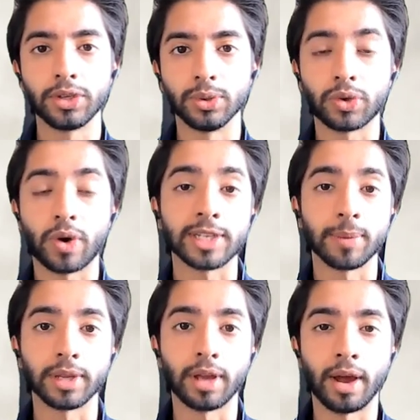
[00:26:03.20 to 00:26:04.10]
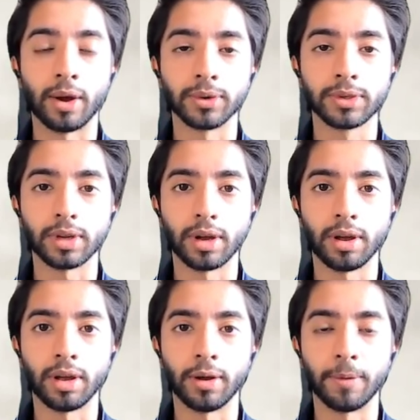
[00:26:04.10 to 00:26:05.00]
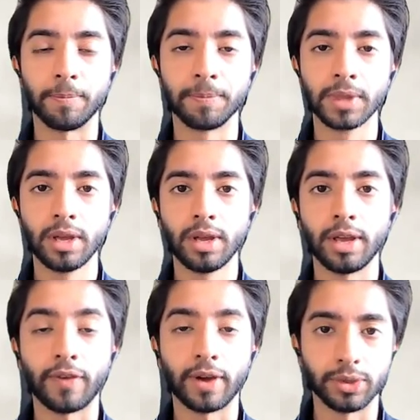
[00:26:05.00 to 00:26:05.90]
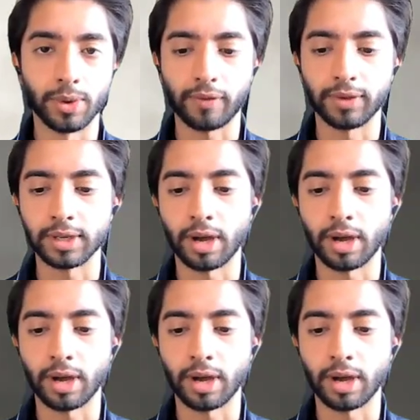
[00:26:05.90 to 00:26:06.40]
to try something out if I do have the